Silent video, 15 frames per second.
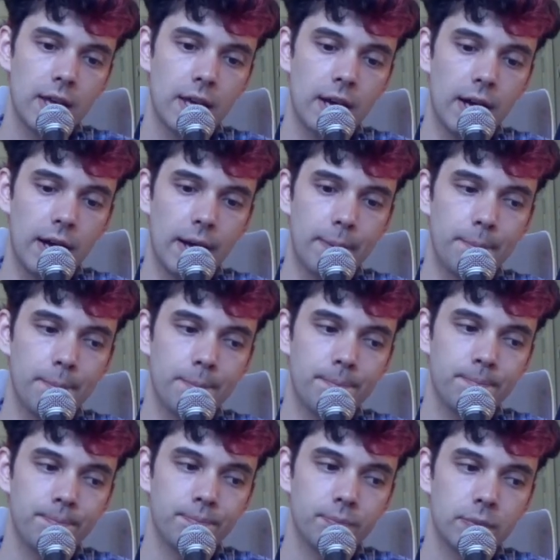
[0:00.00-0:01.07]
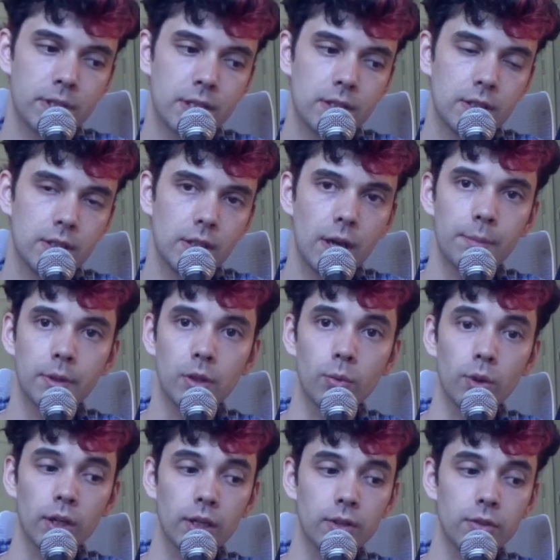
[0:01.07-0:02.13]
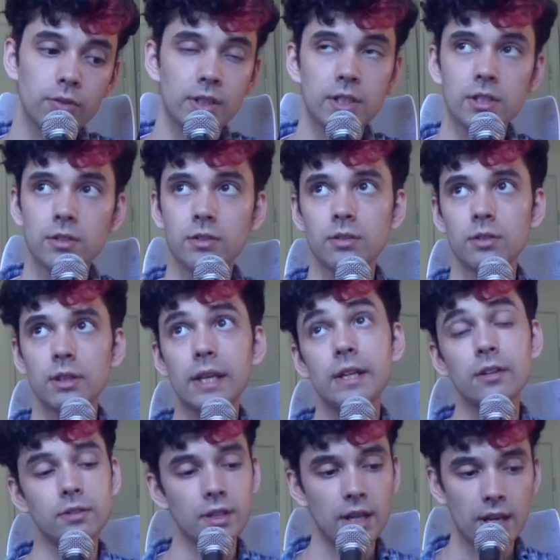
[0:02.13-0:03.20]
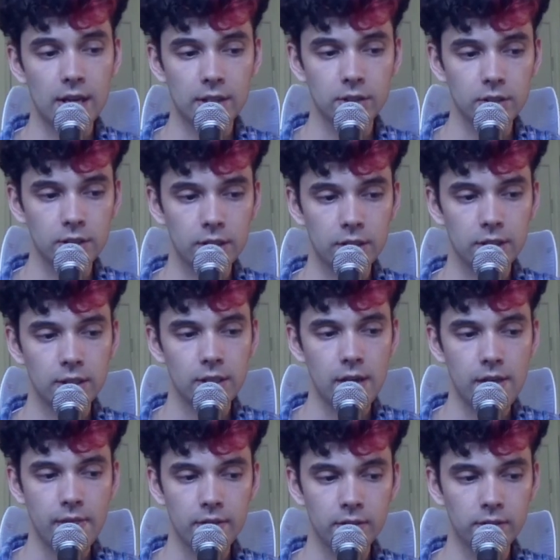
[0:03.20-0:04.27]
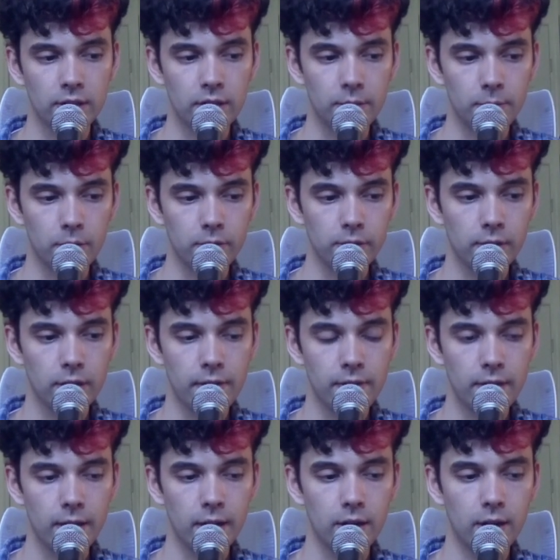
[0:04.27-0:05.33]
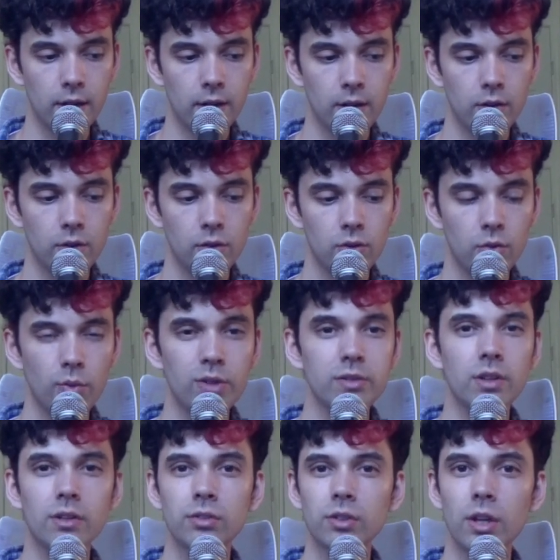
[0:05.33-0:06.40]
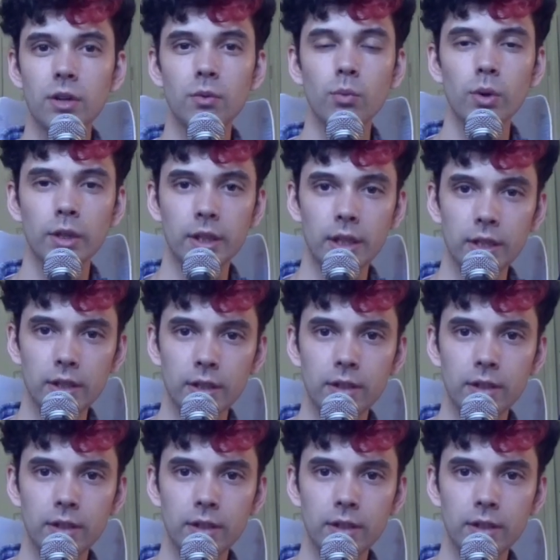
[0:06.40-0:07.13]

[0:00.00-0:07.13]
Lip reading: I'm gonna work on those sketches later today actually, and then send them over, and then once I start working on the